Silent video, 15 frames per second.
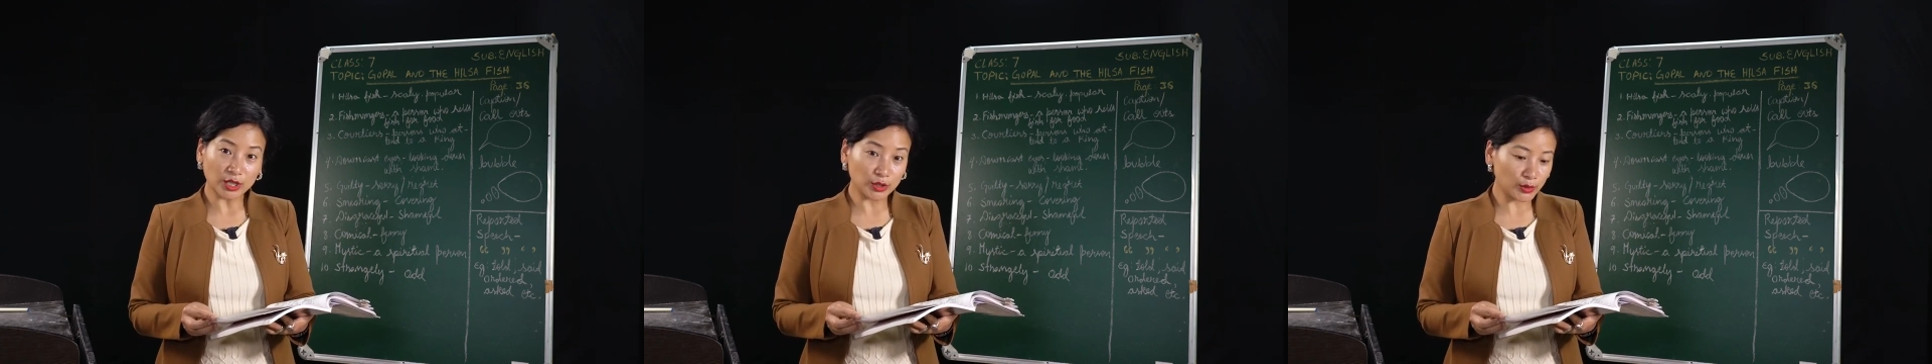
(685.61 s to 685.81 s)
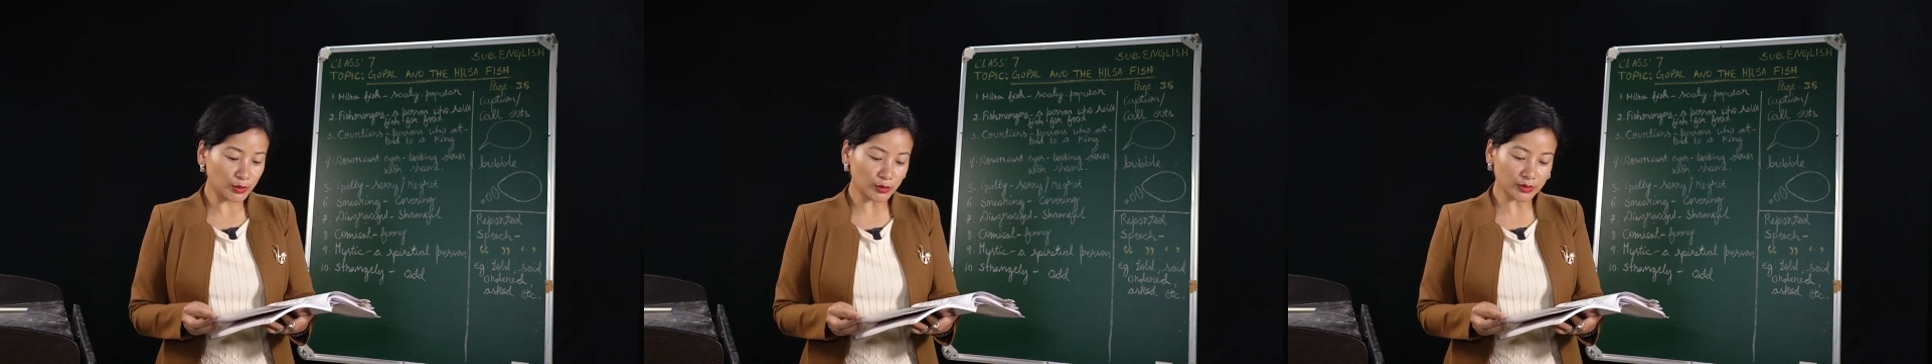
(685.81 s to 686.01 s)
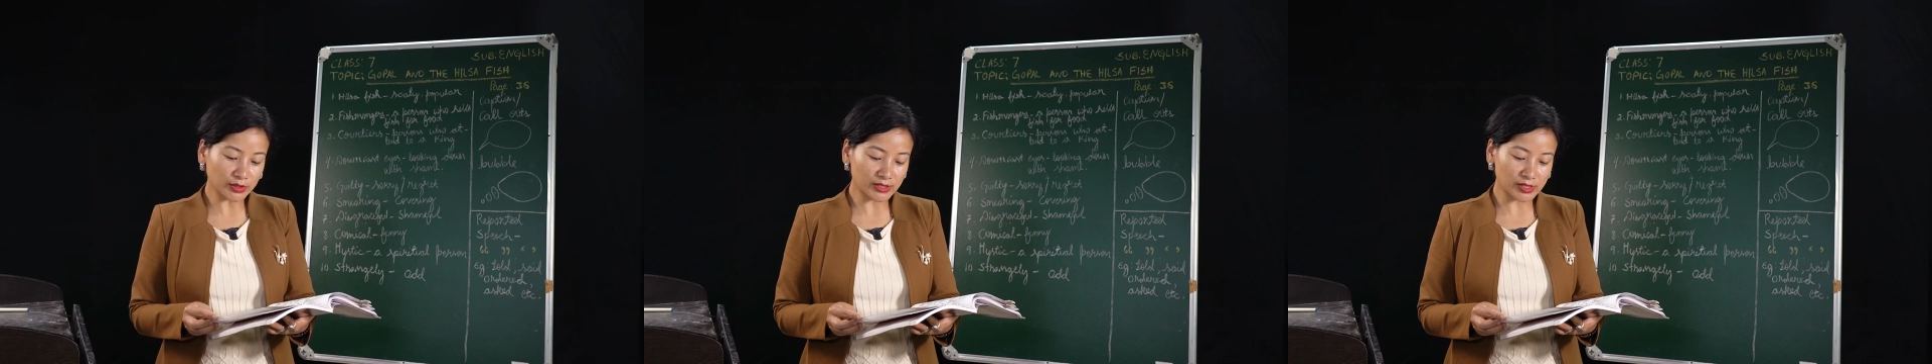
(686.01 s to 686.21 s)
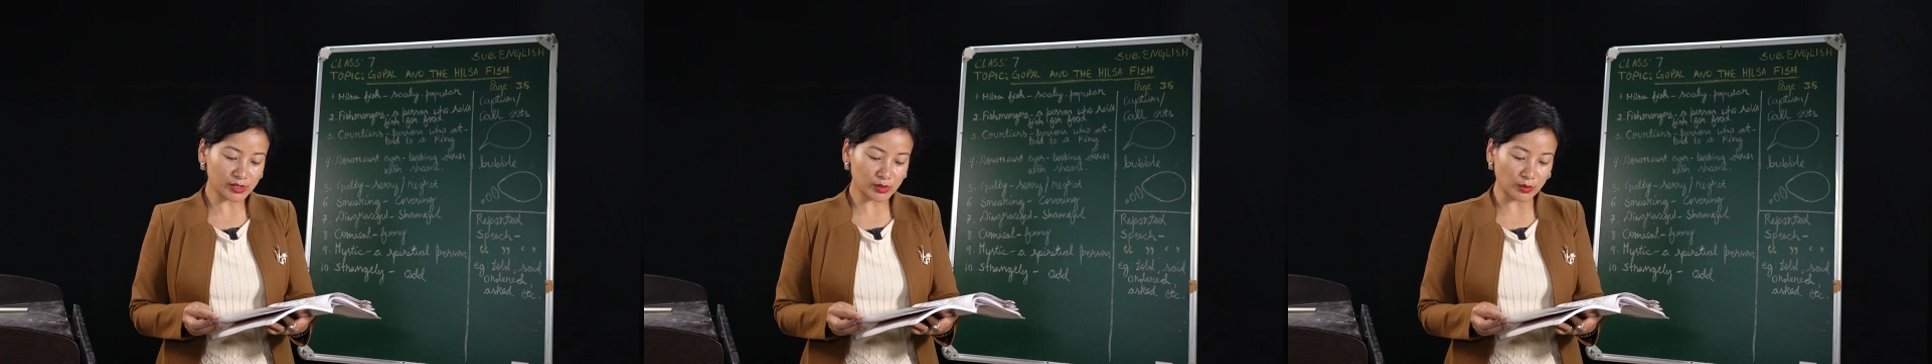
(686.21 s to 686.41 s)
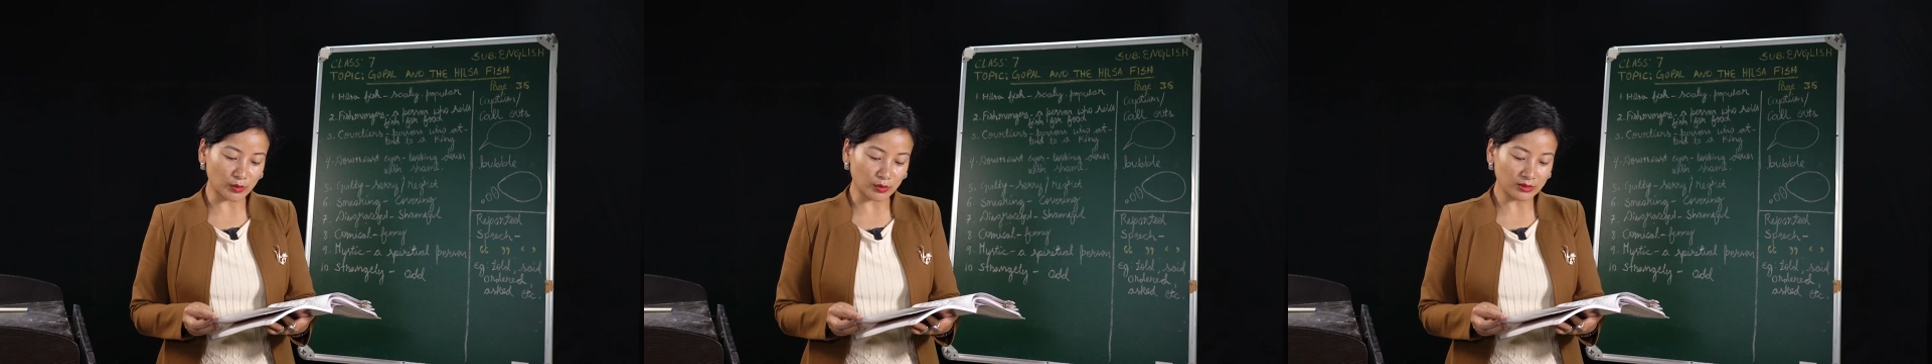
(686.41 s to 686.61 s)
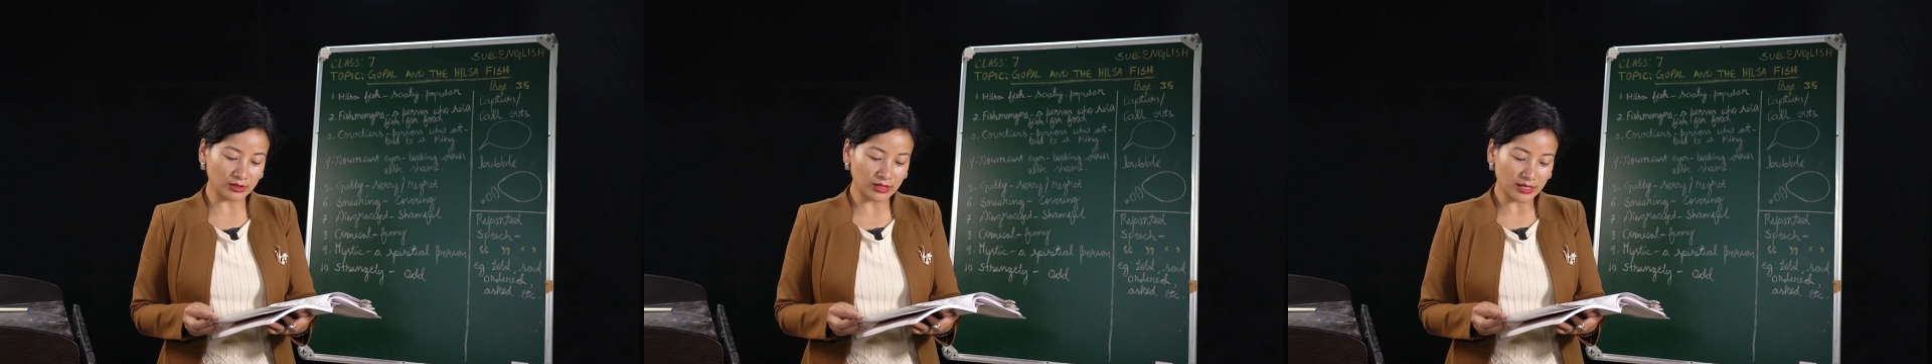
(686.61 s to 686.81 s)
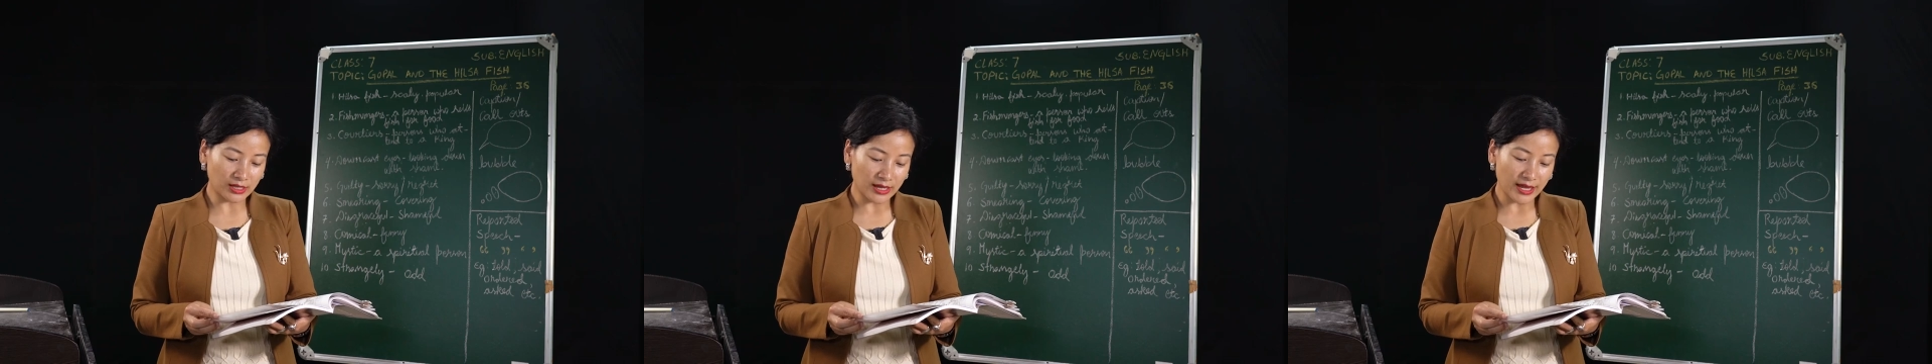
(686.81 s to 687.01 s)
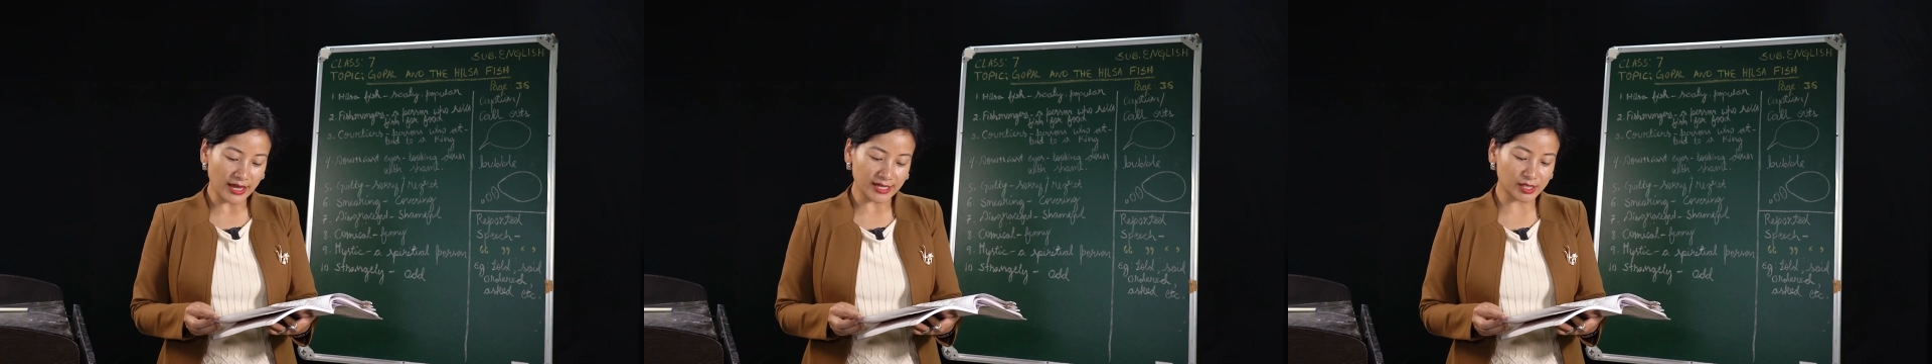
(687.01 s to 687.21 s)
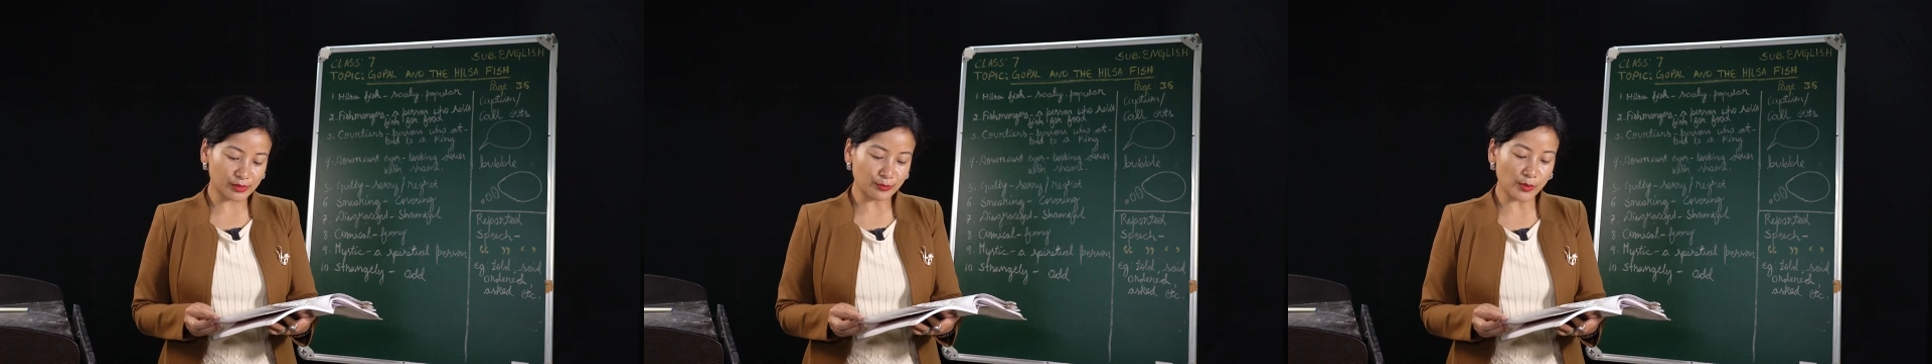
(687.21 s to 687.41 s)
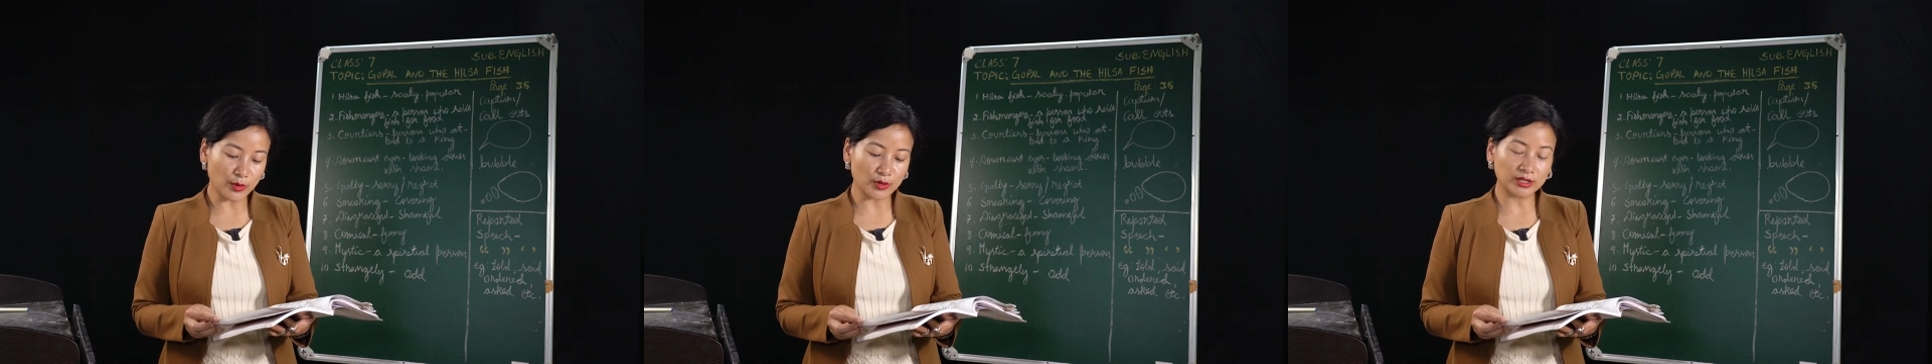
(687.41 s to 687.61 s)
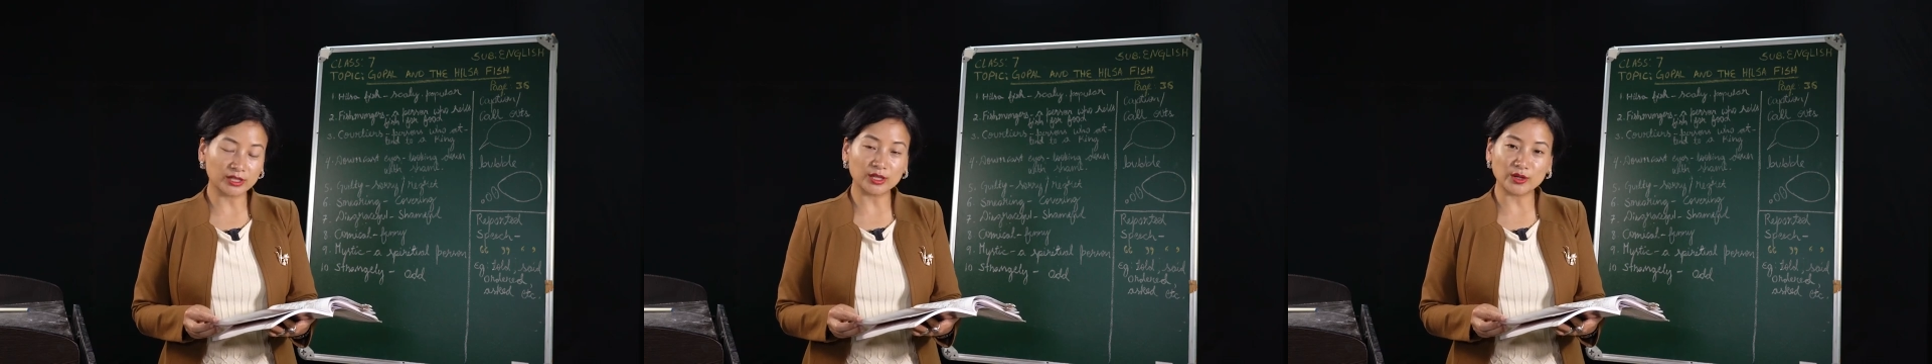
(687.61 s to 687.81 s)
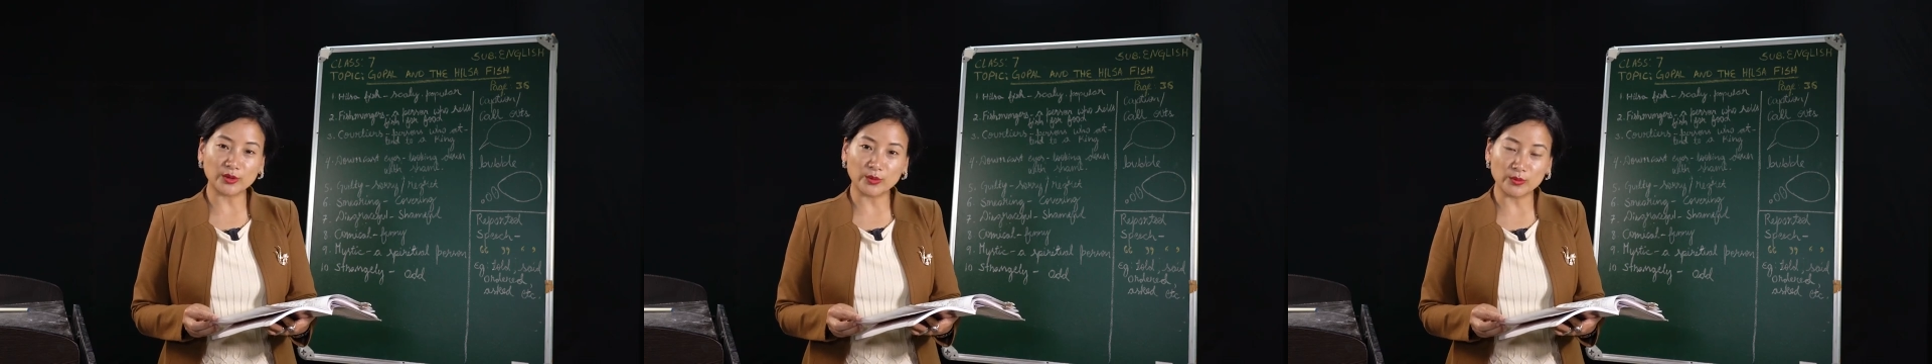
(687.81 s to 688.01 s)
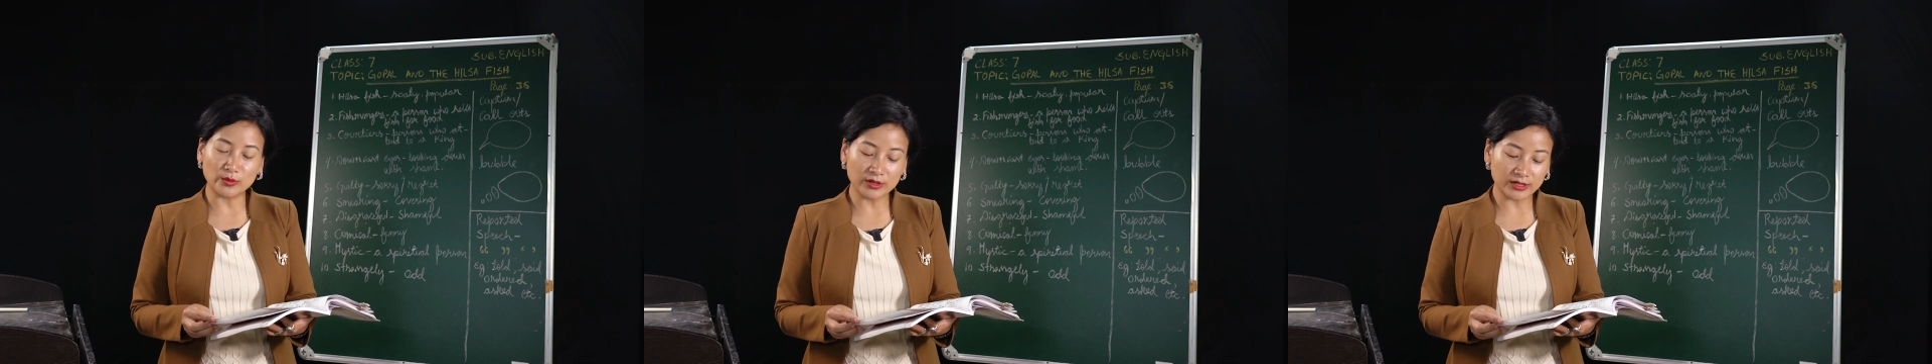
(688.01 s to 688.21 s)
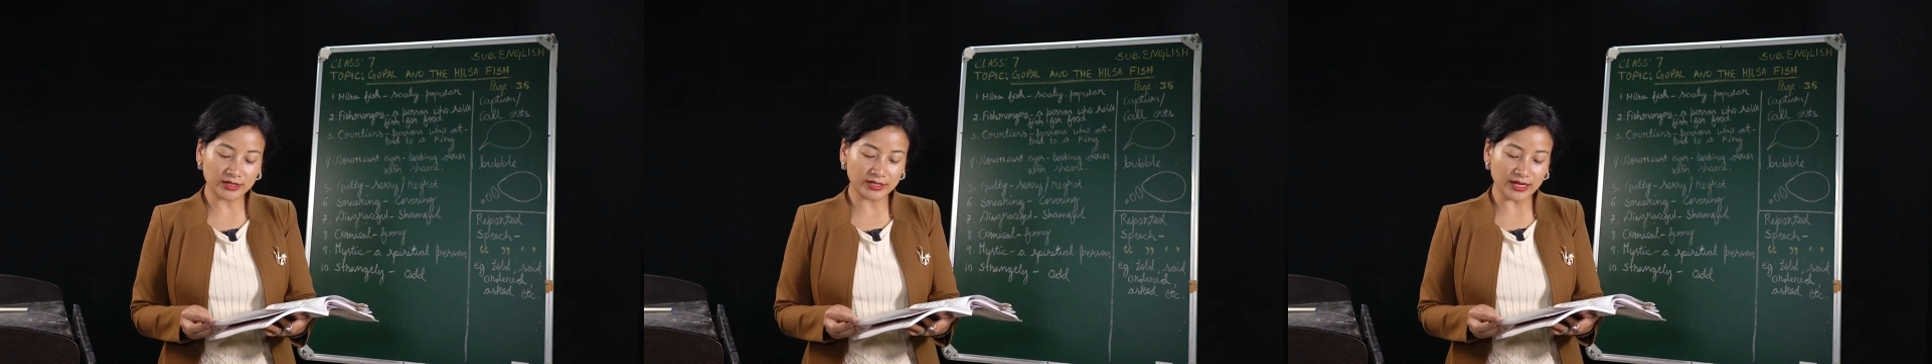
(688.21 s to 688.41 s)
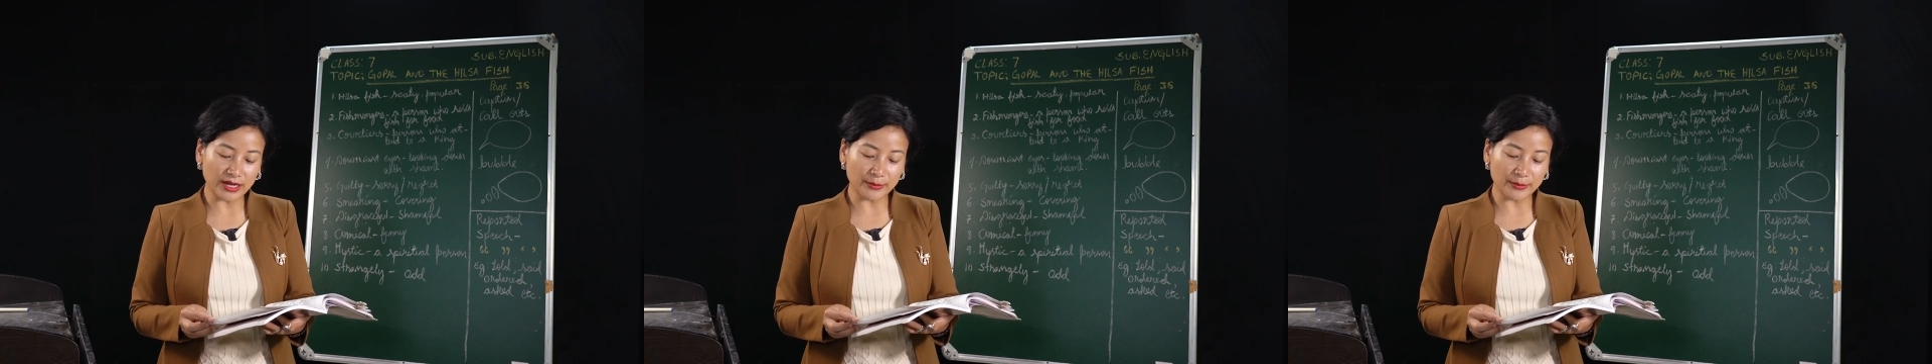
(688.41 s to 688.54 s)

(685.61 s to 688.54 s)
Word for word: not a soul has spoken a word